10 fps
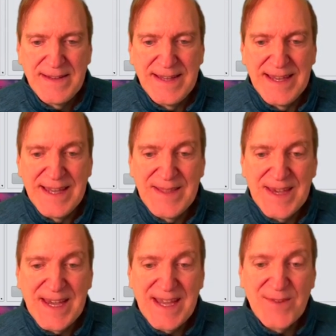And
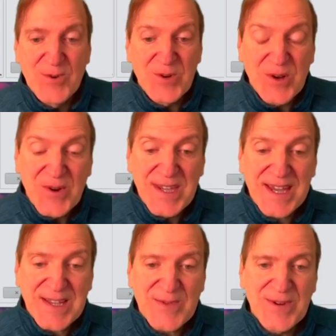then we'll go
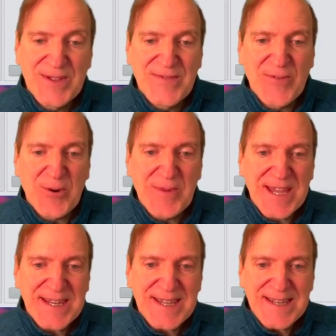yes with
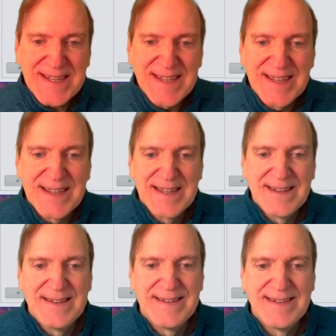formatting.
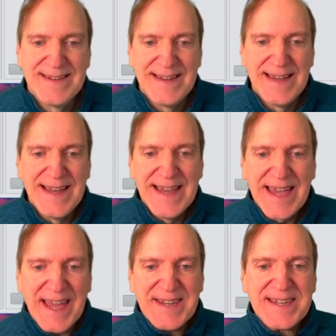
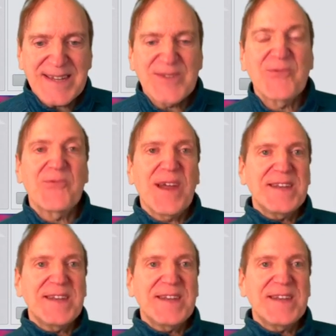And it gets right